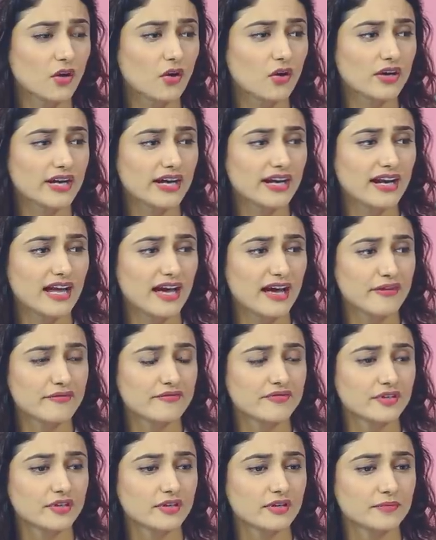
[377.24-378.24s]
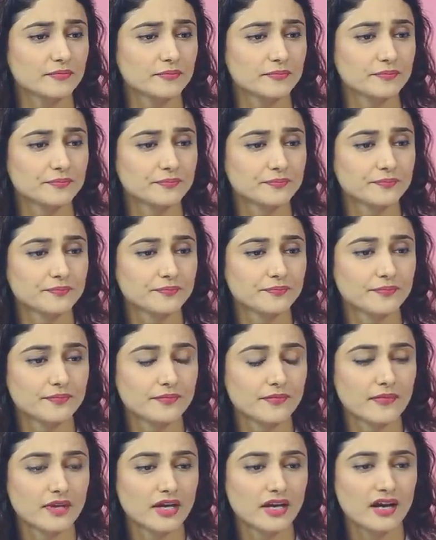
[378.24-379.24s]
or I'll have um,
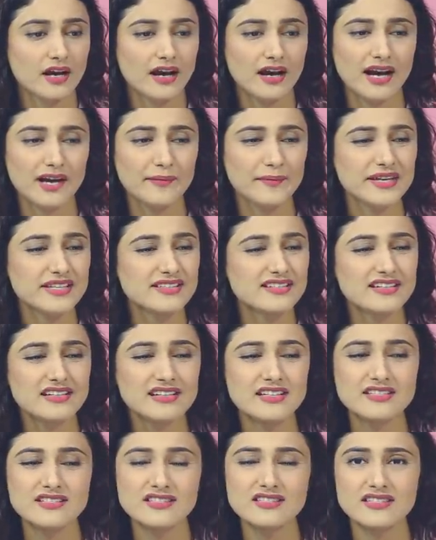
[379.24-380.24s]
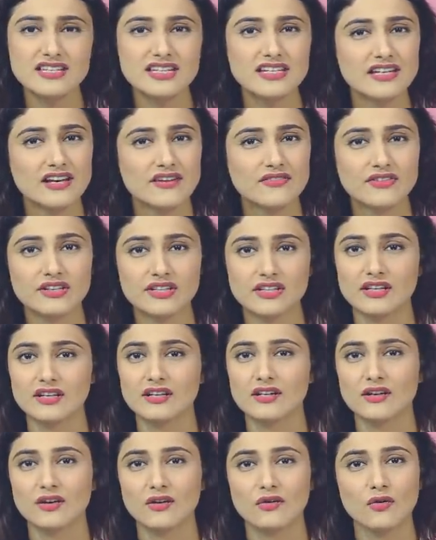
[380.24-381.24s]
I basically just eat
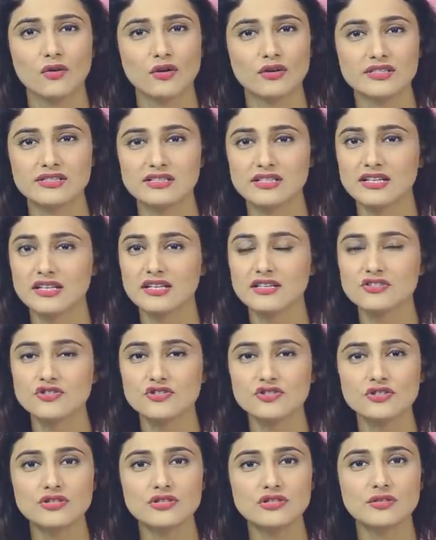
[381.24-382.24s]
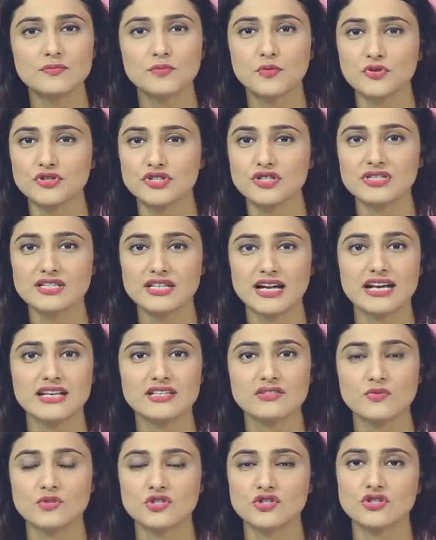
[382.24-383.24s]
everything now honestly. It's just the portion
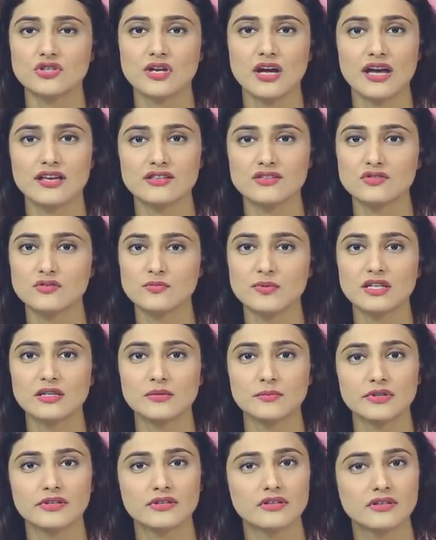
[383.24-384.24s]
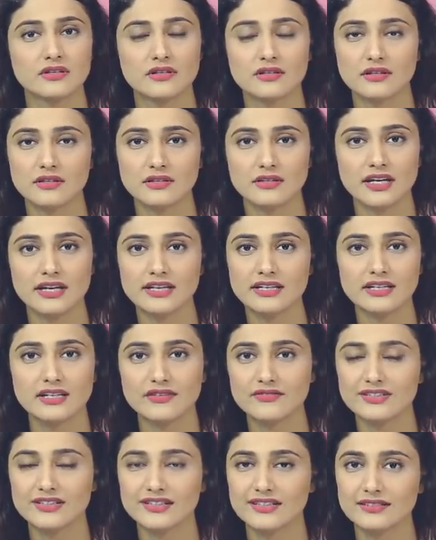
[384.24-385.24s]
size which has to be limited. I eat
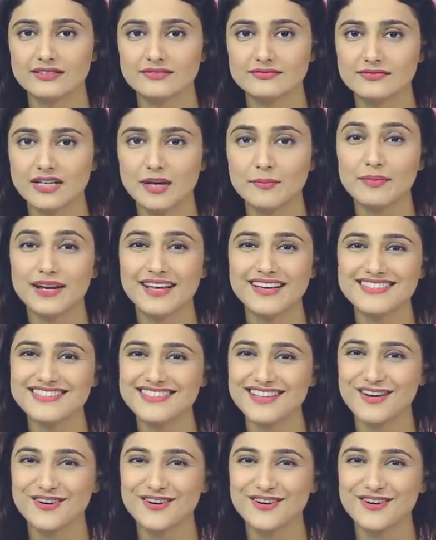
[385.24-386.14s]
everything. I'm blessed